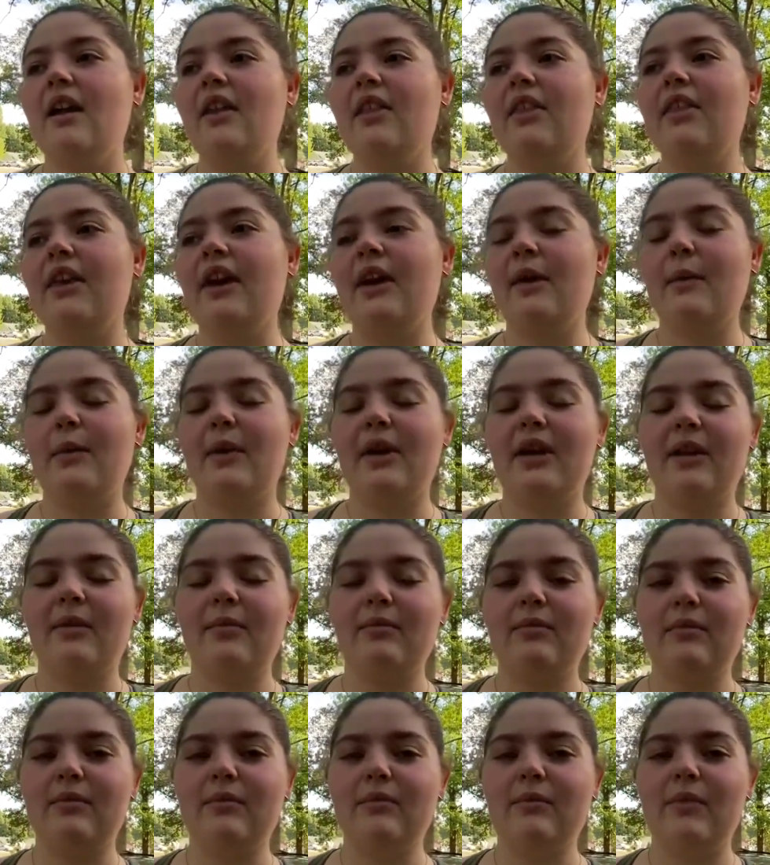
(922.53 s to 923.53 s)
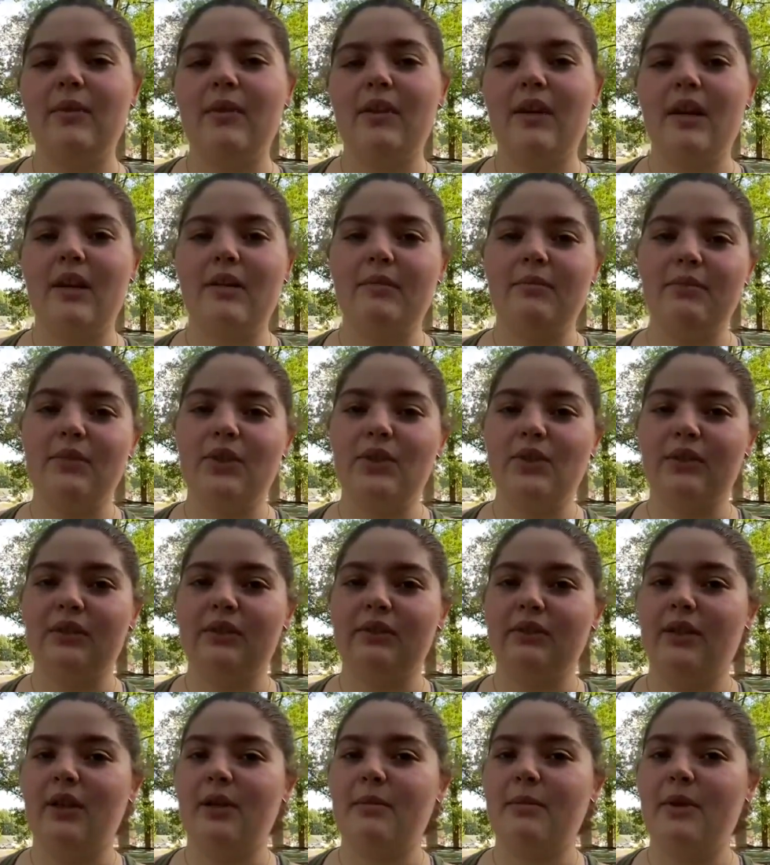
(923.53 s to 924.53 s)
That way I'm using
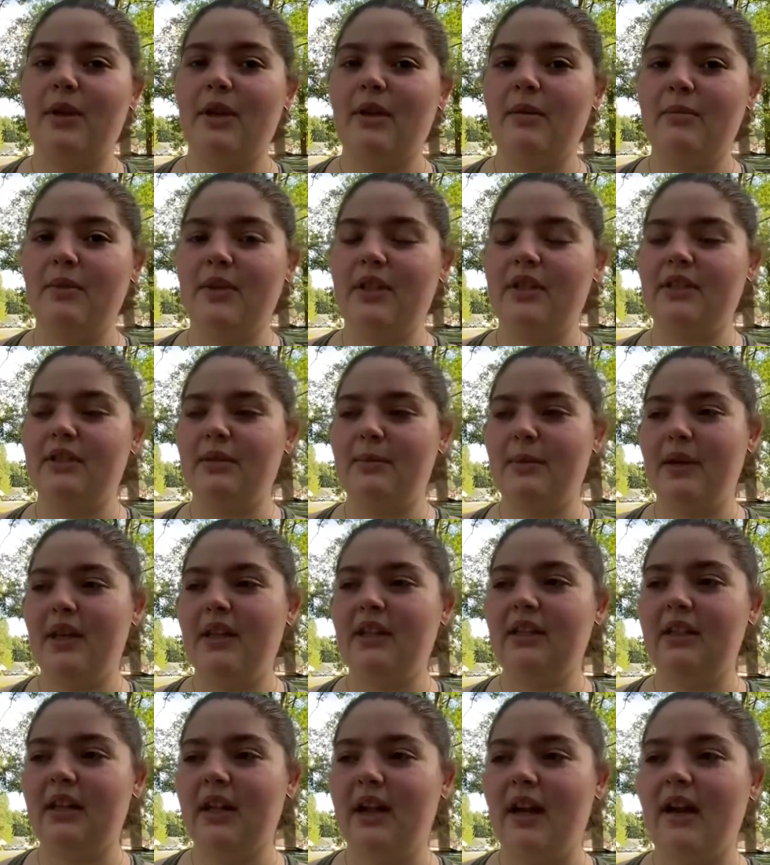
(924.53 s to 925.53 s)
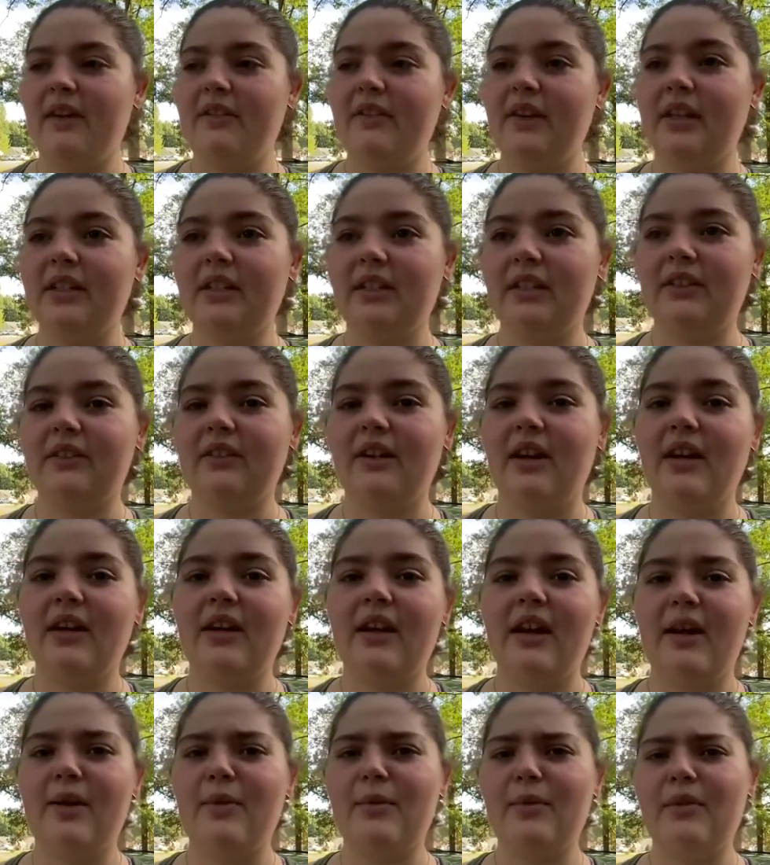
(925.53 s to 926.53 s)
the right paint, because the paint that I have on there right
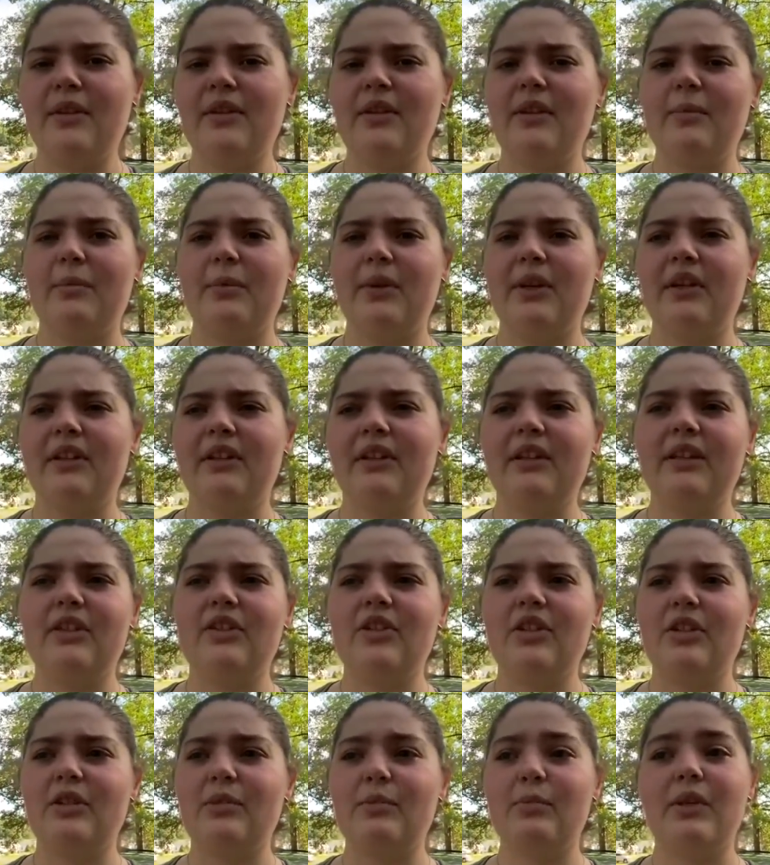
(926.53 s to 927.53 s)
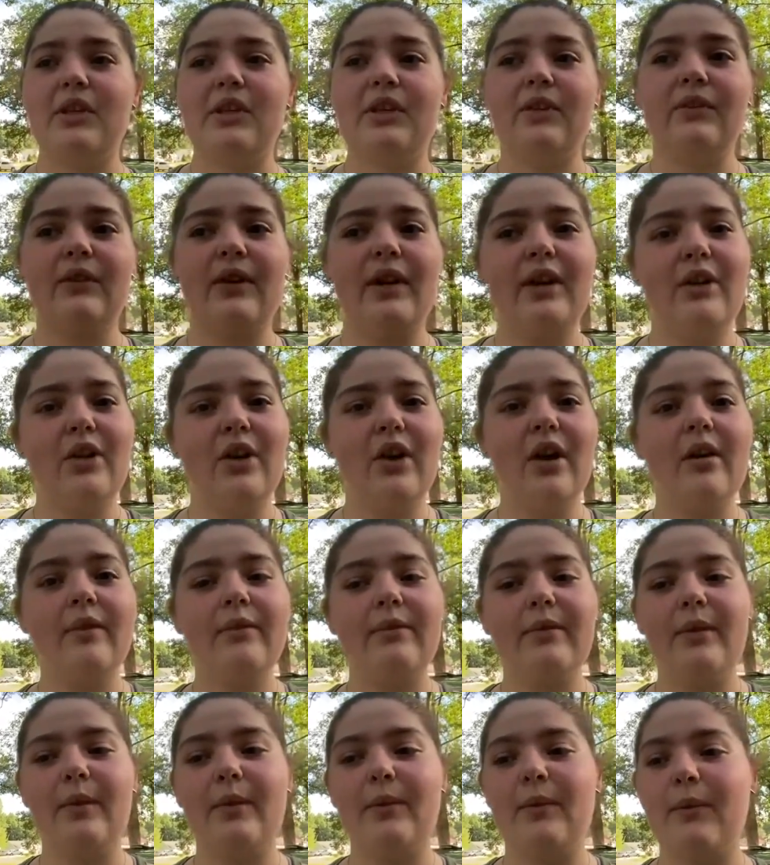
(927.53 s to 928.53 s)
now would apparently just peel right off,
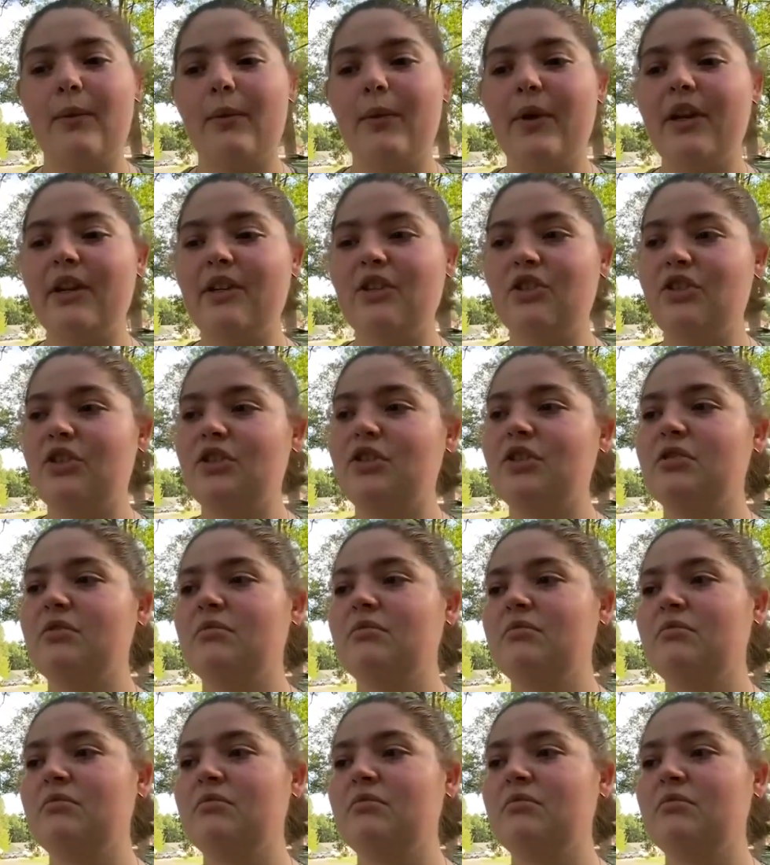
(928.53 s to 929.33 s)
which